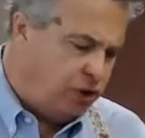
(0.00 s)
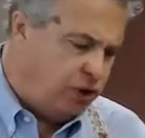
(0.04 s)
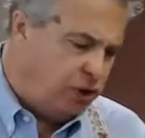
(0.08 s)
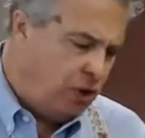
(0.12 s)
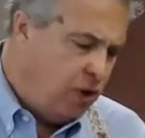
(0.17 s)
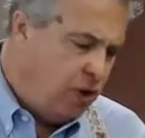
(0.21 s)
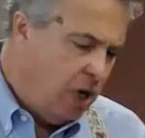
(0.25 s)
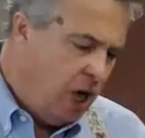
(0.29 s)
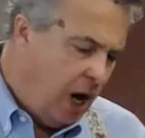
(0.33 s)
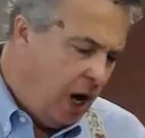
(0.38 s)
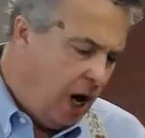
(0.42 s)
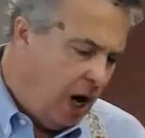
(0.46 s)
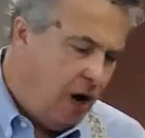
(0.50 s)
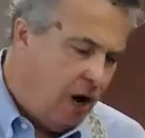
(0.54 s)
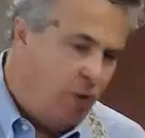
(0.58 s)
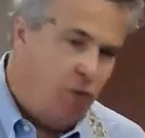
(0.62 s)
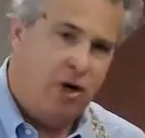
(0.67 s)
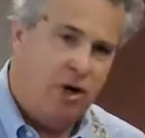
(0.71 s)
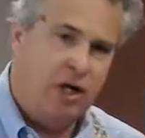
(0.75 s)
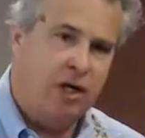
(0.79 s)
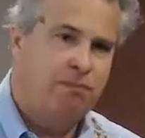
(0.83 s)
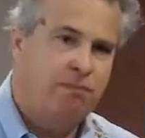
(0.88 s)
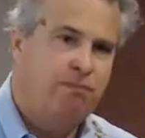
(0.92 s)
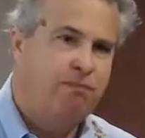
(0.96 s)
So I
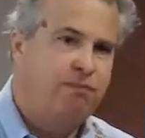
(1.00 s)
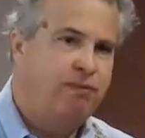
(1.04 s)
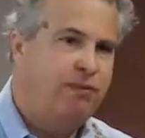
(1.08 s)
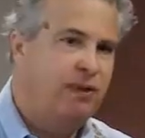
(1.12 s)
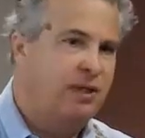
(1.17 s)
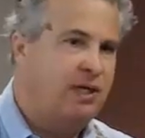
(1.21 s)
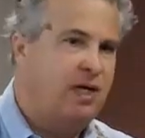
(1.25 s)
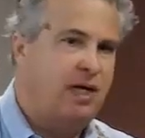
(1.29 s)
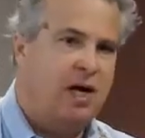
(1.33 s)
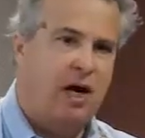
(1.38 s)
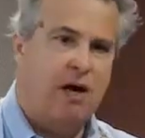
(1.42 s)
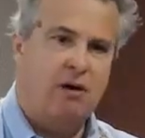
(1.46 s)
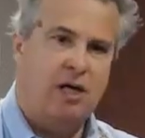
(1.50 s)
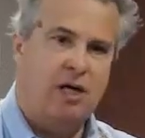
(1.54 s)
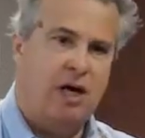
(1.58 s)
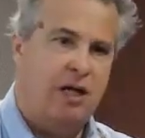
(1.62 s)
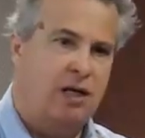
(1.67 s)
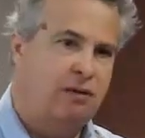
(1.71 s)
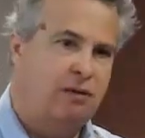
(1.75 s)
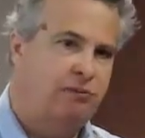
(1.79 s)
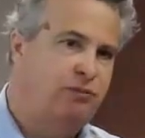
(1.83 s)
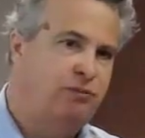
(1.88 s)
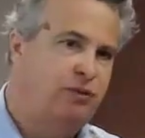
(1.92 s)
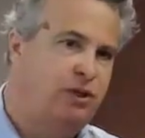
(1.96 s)
want to now kind
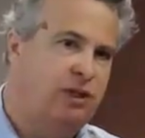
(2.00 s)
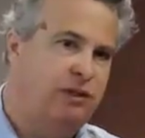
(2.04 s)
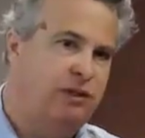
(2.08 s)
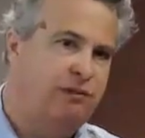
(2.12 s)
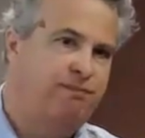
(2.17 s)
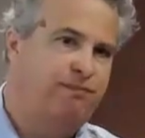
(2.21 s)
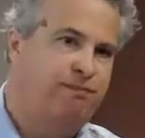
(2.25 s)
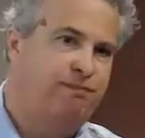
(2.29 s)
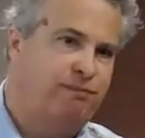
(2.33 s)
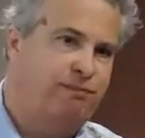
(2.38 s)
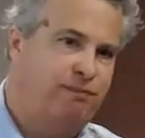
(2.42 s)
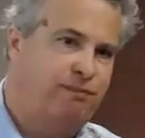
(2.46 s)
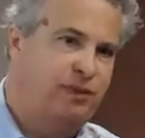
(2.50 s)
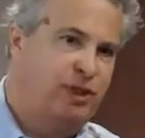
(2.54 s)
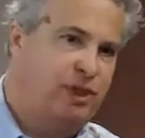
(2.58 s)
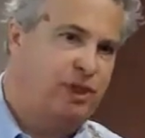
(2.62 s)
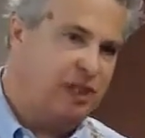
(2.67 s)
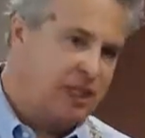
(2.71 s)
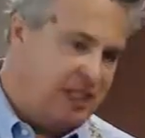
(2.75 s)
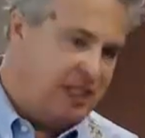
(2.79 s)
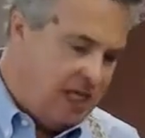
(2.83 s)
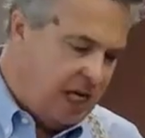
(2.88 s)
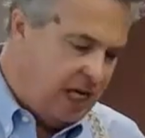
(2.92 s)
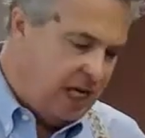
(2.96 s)
of just
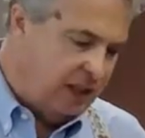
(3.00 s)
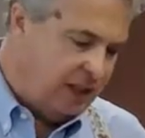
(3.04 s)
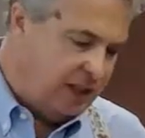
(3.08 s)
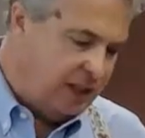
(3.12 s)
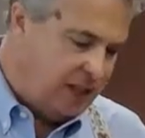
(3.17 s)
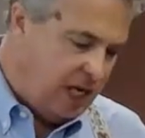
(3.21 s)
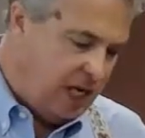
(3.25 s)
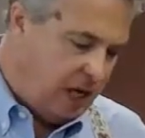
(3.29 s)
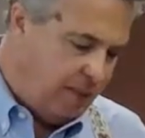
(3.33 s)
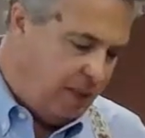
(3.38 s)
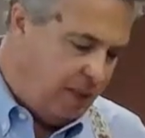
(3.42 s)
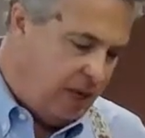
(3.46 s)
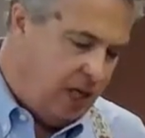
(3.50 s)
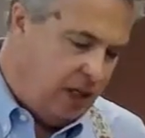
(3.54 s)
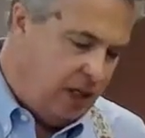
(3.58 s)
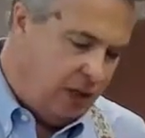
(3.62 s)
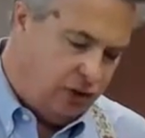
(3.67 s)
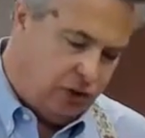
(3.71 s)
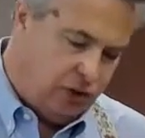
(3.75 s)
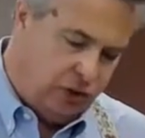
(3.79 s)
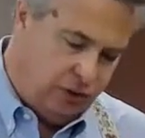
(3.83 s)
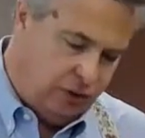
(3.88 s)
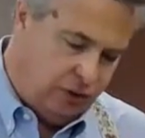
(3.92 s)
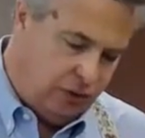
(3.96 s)
get step
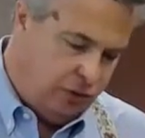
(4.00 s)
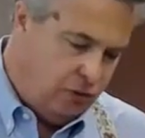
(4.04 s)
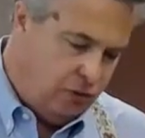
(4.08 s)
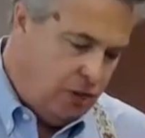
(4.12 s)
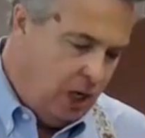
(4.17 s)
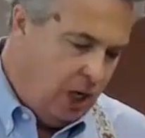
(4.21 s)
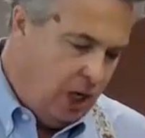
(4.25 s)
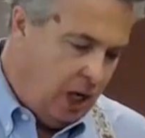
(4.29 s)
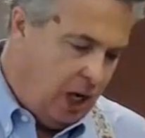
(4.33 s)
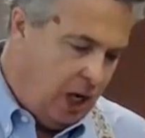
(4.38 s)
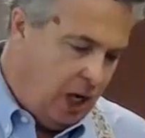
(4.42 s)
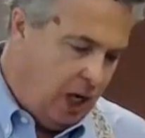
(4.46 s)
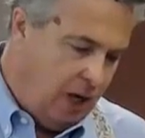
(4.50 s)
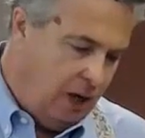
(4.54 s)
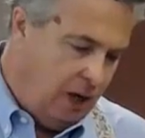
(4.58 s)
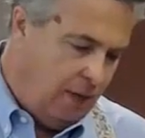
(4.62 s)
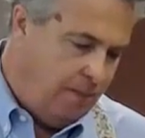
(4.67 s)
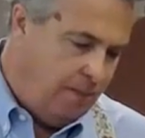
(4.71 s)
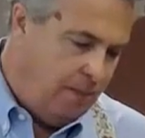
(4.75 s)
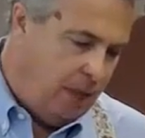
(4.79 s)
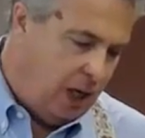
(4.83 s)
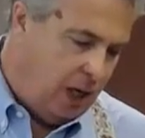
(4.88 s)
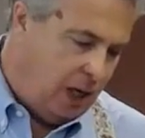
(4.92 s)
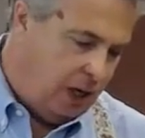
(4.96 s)
into
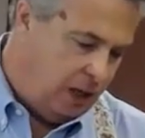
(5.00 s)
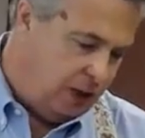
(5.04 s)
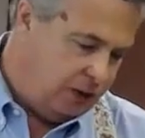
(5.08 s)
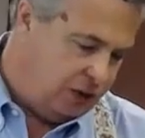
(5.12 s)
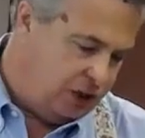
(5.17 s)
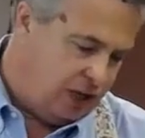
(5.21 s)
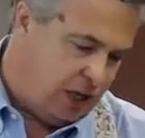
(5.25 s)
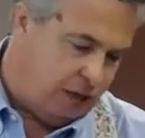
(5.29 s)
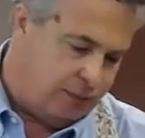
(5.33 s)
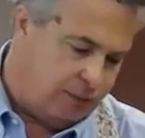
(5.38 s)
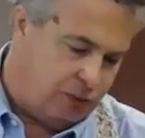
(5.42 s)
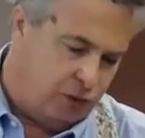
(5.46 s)
um, uh, chapter